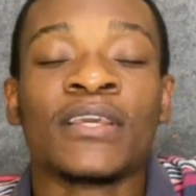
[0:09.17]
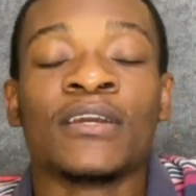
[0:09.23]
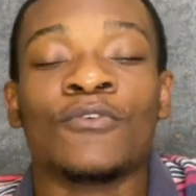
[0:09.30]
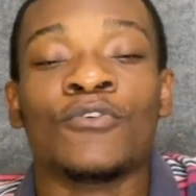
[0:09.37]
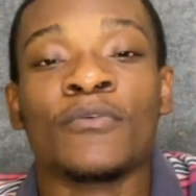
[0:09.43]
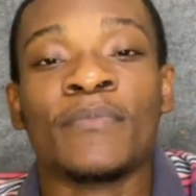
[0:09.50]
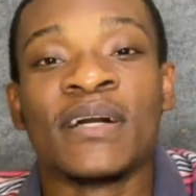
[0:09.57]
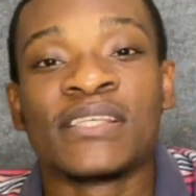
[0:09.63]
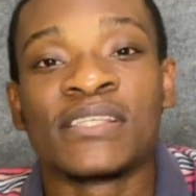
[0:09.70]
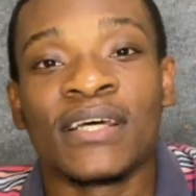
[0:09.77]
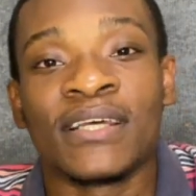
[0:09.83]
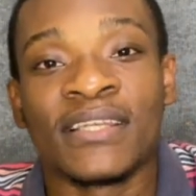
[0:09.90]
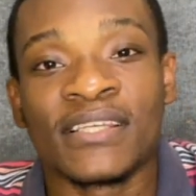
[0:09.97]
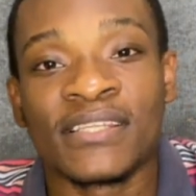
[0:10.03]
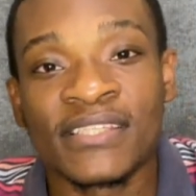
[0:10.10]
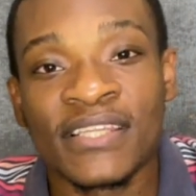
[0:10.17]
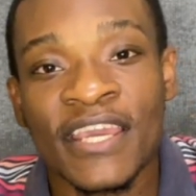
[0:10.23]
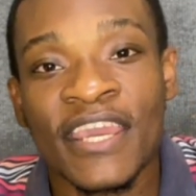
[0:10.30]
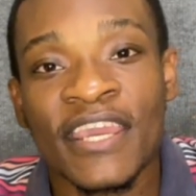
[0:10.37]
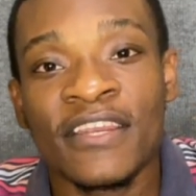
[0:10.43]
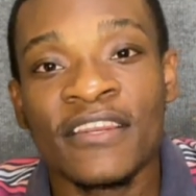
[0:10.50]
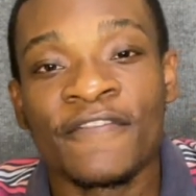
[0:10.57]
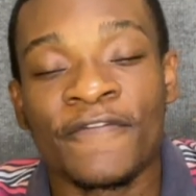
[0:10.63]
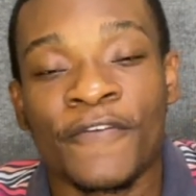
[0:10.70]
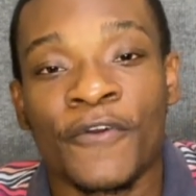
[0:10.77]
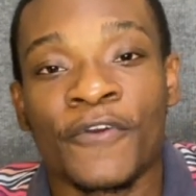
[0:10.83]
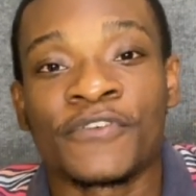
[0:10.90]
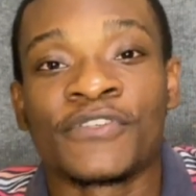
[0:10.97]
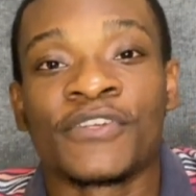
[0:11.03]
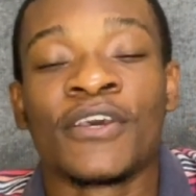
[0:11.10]
we must understand
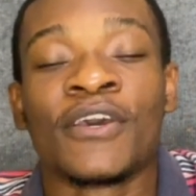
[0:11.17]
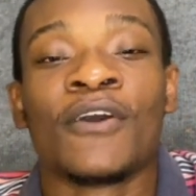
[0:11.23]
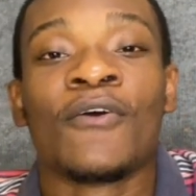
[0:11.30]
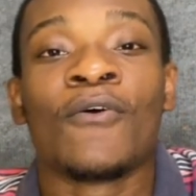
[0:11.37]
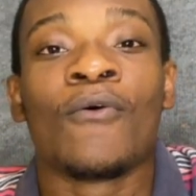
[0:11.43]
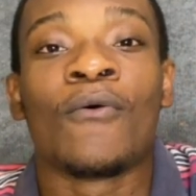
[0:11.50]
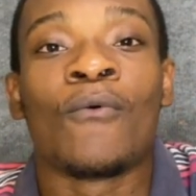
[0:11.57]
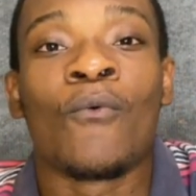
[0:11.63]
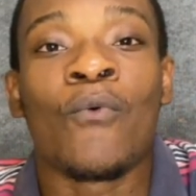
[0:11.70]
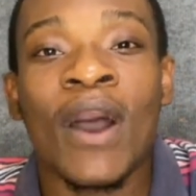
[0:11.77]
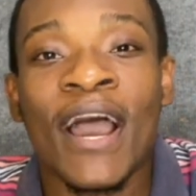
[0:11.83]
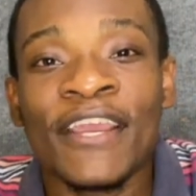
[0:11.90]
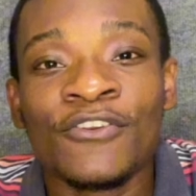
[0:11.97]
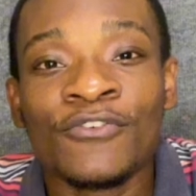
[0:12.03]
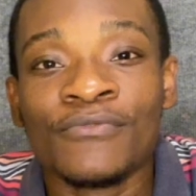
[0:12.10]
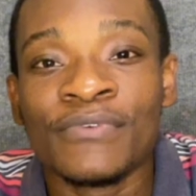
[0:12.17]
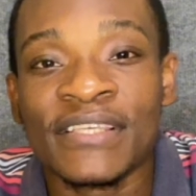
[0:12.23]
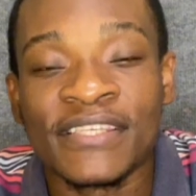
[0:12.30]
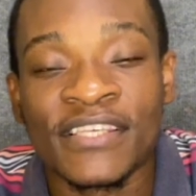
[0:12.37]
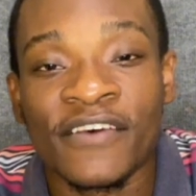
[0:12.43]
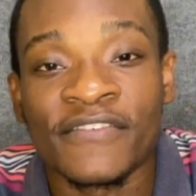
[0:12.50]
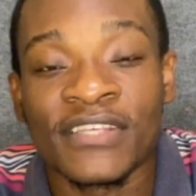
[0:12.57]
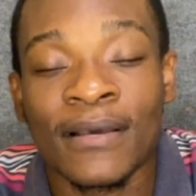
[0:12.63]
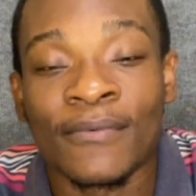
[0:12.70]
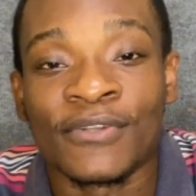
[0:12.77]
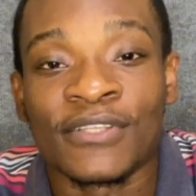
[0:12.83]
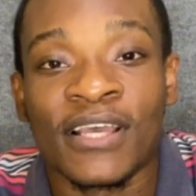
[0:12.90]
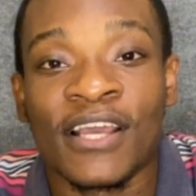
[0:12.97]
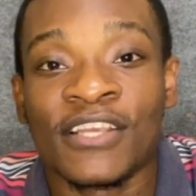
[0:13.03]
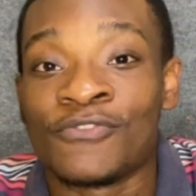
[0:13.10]
first, why do we
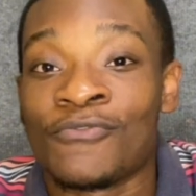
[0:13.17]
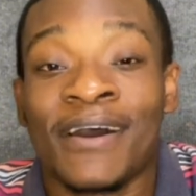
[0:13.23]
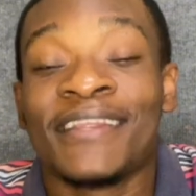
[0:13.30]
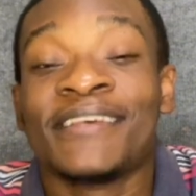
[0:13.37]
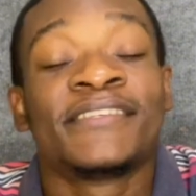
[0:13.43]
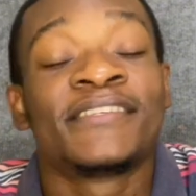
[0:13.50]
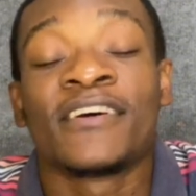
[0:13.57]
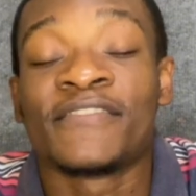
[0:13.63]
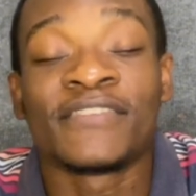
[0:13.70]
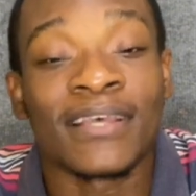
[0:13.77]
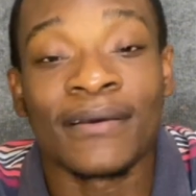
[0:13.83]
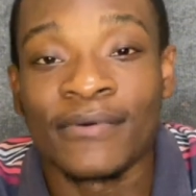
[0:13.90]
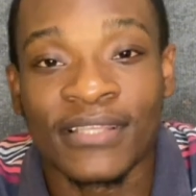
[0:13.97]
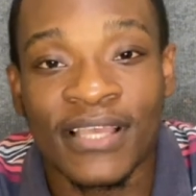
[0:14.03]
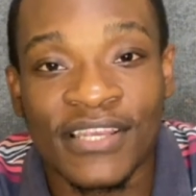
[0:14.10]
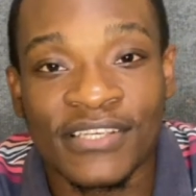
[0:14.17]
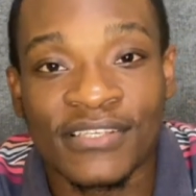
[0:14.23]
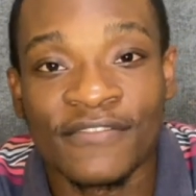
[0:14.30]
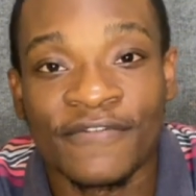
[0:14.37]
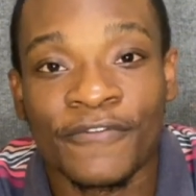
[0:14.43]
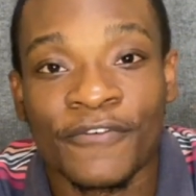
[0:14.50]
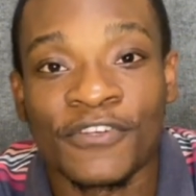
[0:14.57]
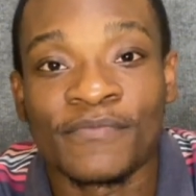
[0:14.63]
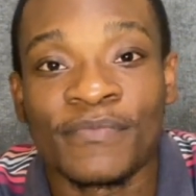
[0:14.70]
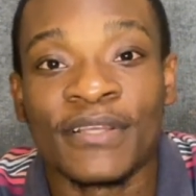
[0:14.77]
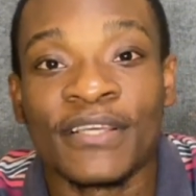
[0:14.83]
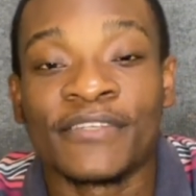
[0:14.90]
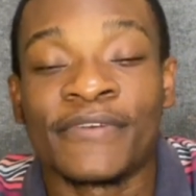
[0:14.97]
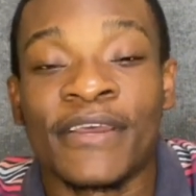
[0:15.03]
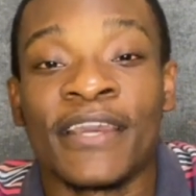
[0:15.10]
self-sabotage? What is self-sabotage in the first
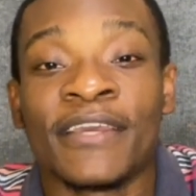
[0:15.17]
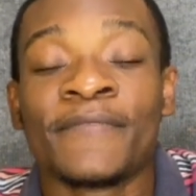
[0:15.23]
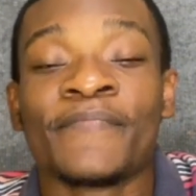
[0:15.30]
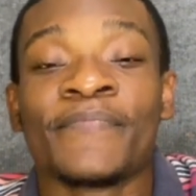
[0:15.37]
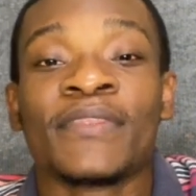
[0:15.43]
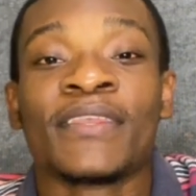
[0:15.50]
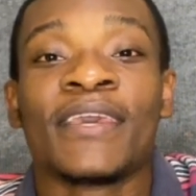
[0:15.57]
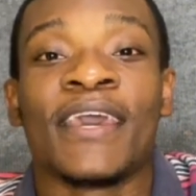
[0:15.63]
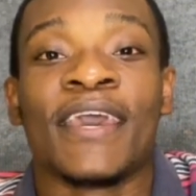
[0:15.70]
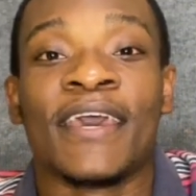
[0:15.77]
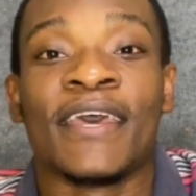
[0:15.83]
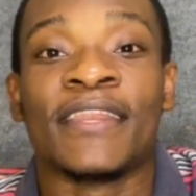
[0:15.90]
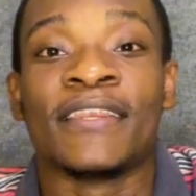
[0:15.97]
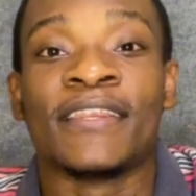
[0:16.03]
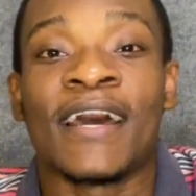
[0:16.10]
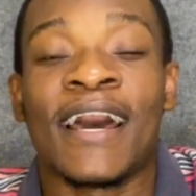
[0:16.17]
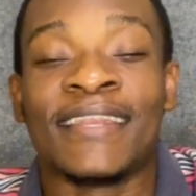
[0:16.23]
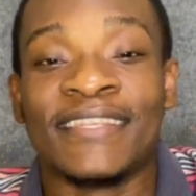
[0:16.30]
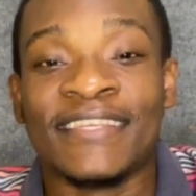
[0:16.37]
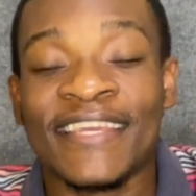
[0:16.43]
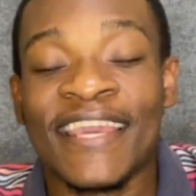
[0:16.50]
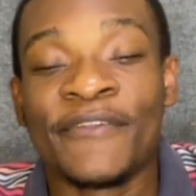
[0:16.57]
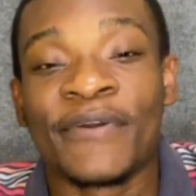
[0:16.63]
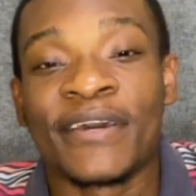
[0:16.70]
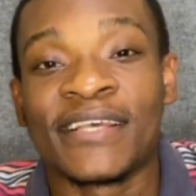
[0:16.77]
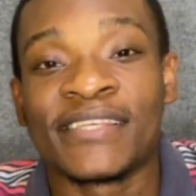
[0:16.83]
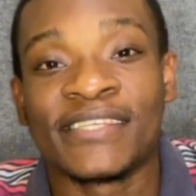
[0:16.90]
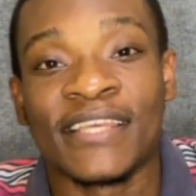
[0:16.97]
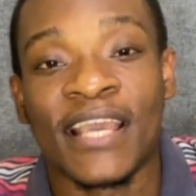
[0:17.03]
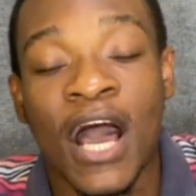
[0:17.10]
place, right? And at the end, we're going
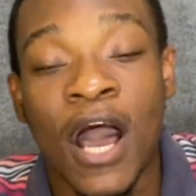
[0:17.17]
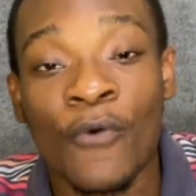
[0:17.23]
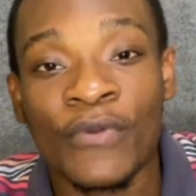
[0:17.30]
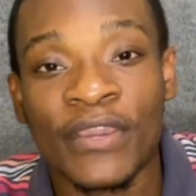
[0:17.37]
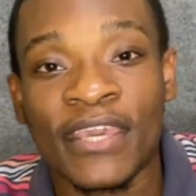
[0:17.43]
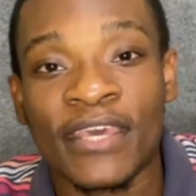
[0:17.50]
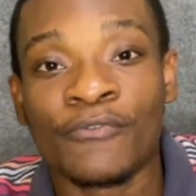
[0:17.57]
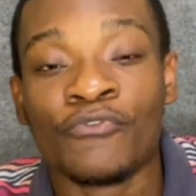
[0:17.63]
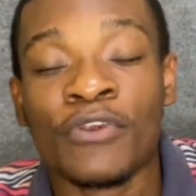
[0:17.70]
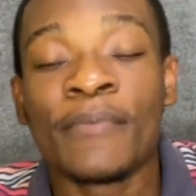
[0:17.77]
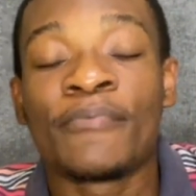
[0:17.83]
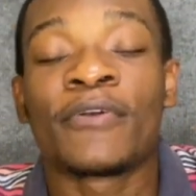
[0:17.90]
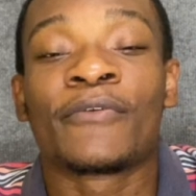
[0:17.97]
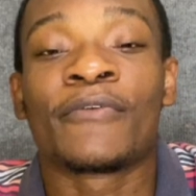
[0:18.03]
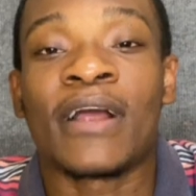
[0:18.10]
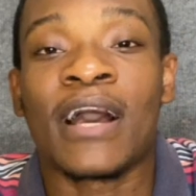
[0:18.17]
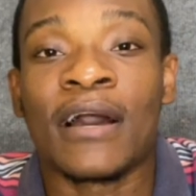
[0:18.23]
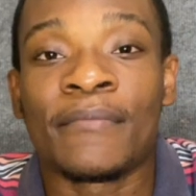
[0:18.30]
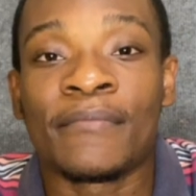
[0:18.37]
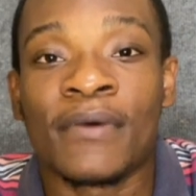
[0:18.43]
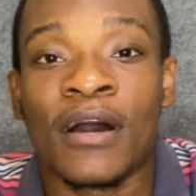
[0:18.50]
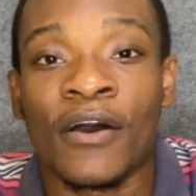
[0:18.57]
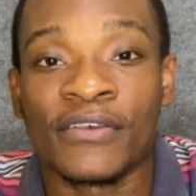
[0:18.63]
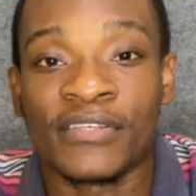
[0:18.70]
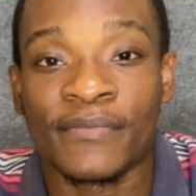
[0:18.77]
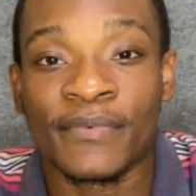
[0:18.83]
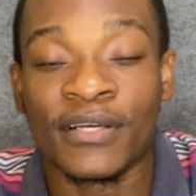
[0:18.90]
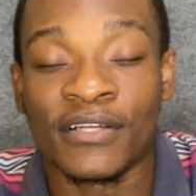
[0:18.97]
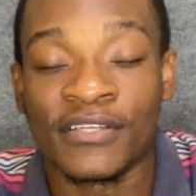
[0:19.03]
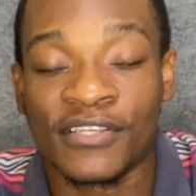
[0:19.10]
to see how we can reprogram our
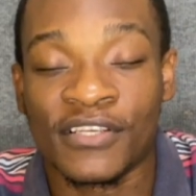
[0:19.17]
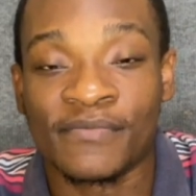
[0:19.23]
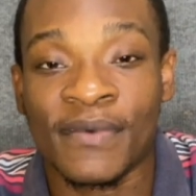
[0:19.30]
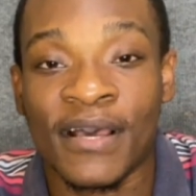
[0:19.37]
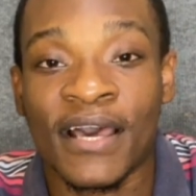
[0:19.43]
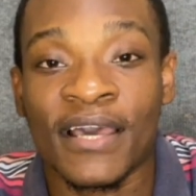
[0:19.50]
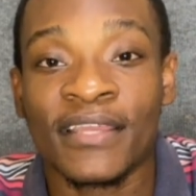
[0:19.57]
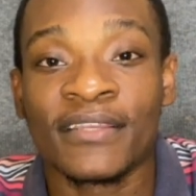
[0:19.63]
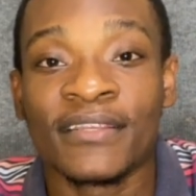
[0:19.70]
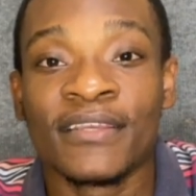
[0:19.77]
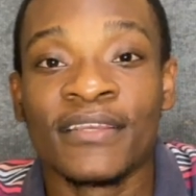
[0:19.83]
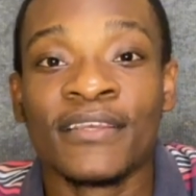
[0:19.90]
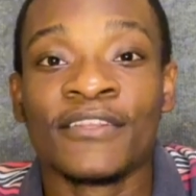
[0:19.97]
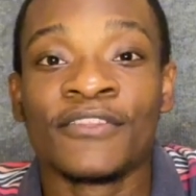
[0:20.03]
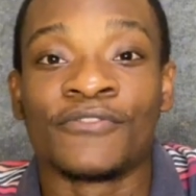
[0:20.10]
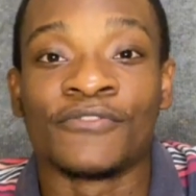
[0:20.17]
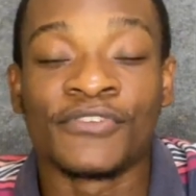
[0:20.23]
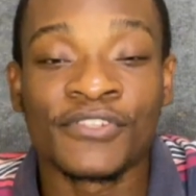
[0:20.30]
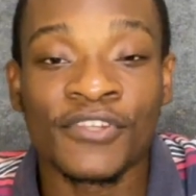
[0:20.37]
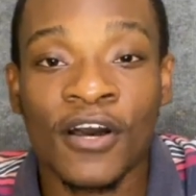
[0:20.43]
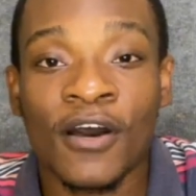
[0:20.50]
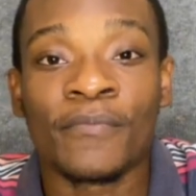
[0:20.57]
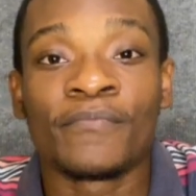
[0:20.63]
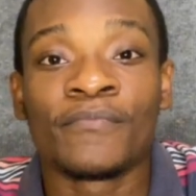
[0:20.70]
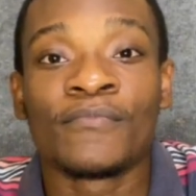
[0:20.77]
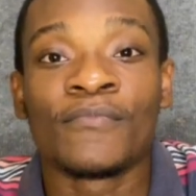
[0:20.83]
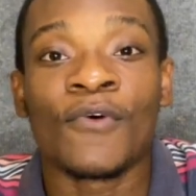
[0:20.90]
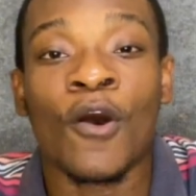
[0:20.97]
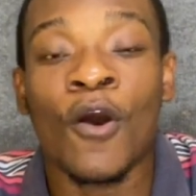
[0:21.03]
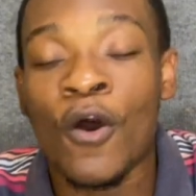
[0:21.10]
subconscious mind to stop
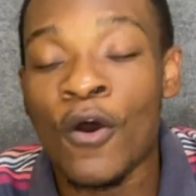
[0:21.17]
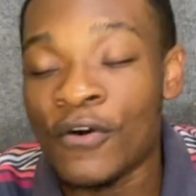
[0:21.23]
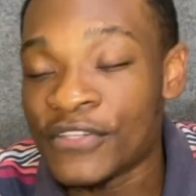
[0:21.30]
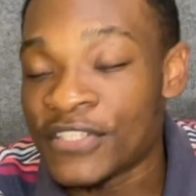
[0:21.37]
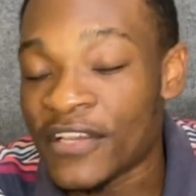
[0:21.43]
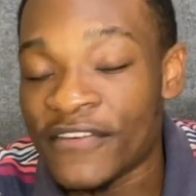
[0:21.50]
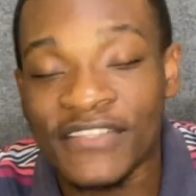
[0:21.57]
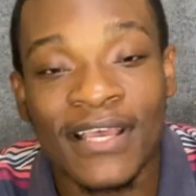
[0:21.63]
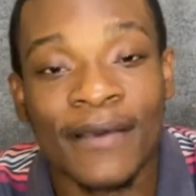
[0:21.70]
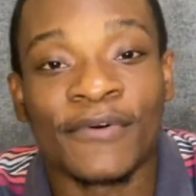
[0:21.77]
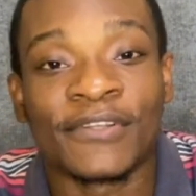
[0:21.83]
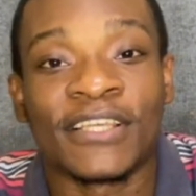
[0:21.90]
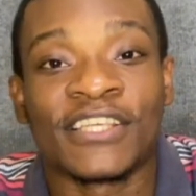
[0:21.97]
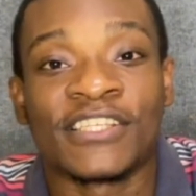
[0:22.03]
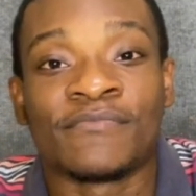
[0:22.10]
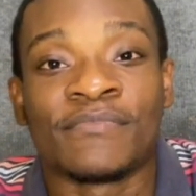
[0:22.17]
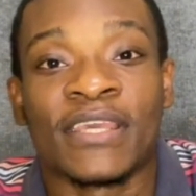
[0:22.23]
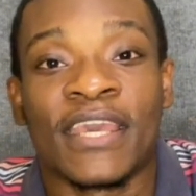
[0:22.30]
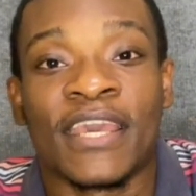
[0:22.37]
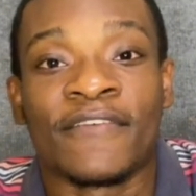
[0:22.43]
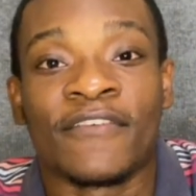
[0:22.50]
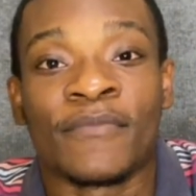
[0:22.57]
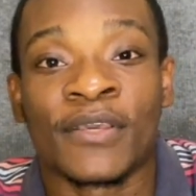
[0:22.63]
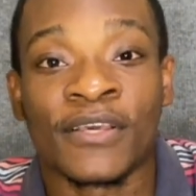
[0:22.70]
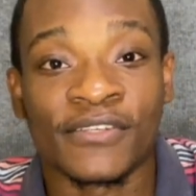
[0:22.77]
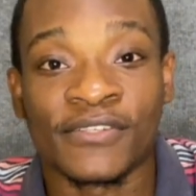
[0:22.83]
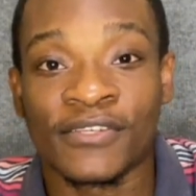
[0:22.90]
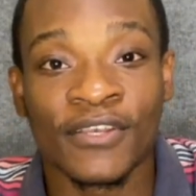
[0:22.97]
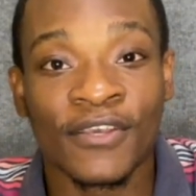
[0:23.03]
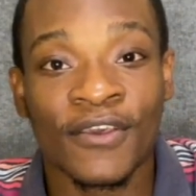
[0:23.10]
all self-sabotage behavior. Because